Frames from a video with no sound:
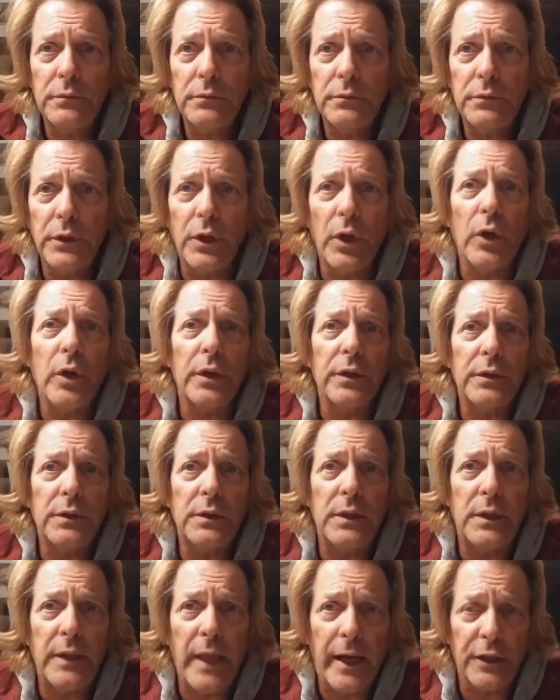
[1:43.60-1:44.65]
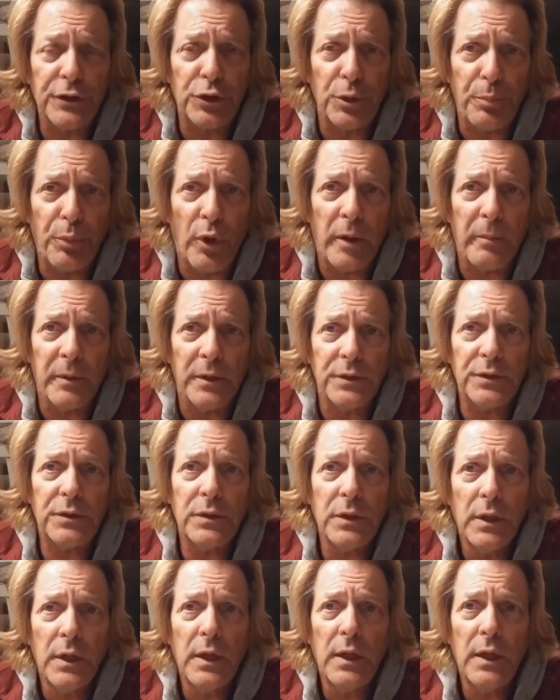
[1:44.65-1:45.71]
to go to dentist appointments
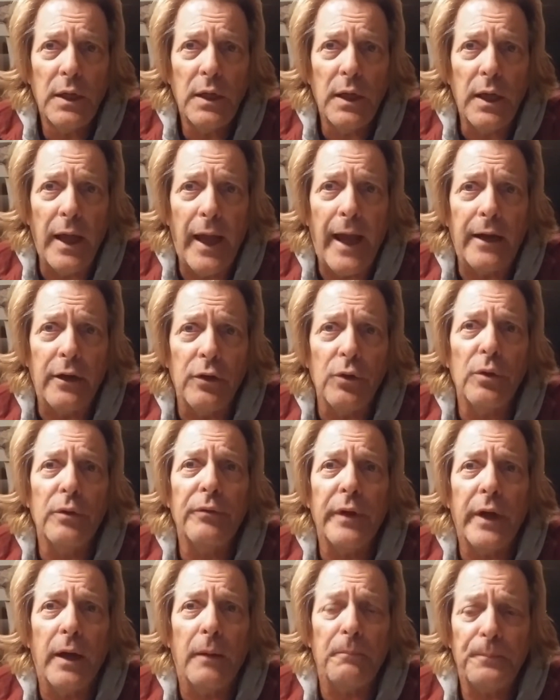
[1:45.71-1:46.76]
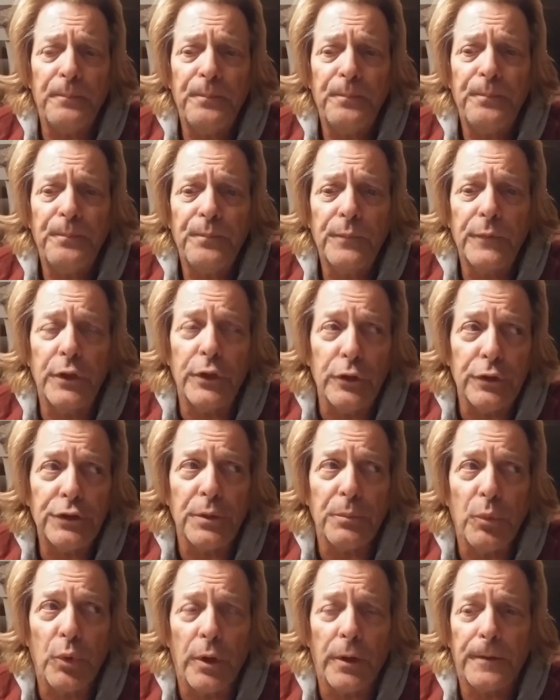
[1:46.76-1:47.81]
at U of M to do
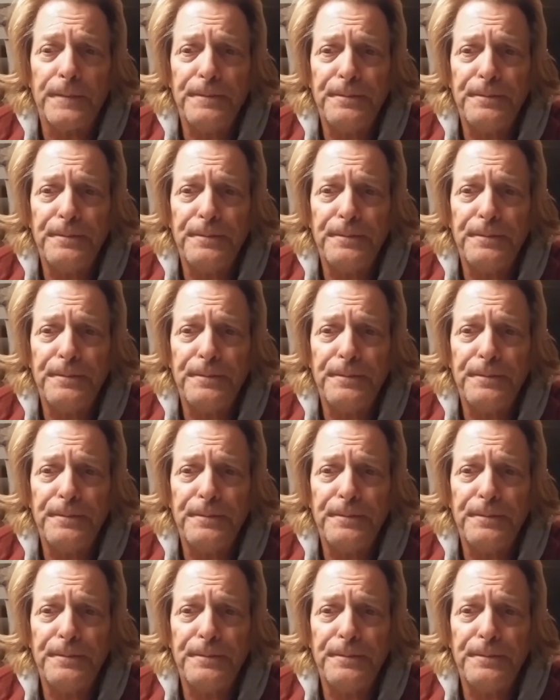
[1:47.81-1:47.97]
some work.